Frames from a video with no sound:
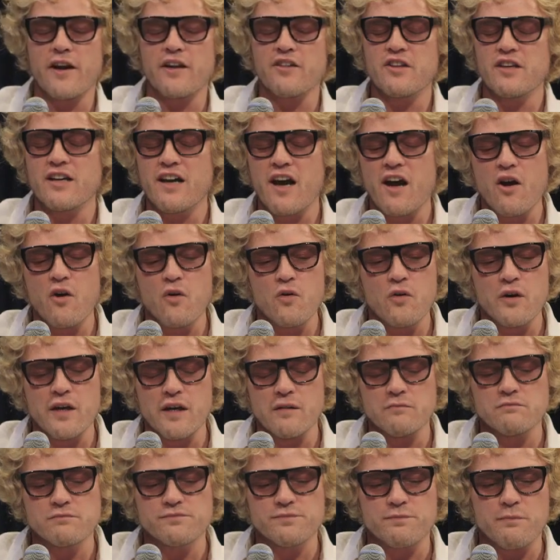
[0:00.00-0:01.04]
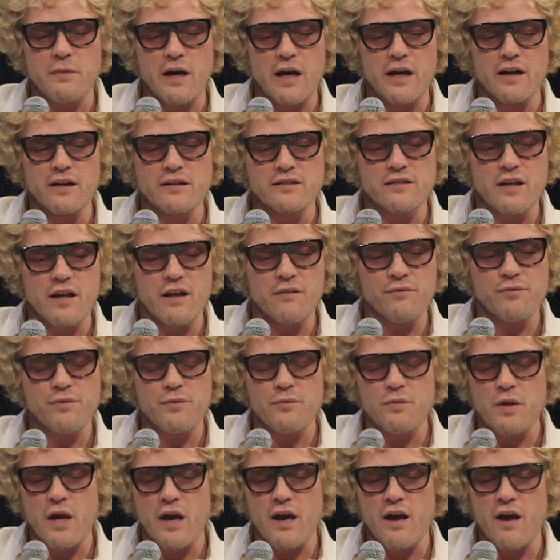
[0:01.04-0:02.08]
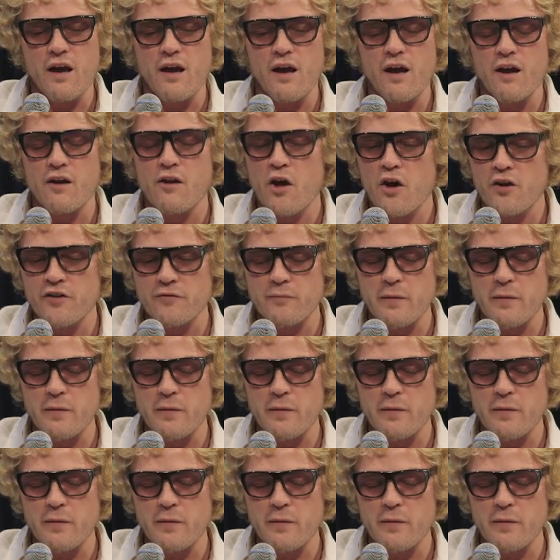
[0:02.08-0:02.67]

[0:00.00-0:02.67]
I think I owe him a lot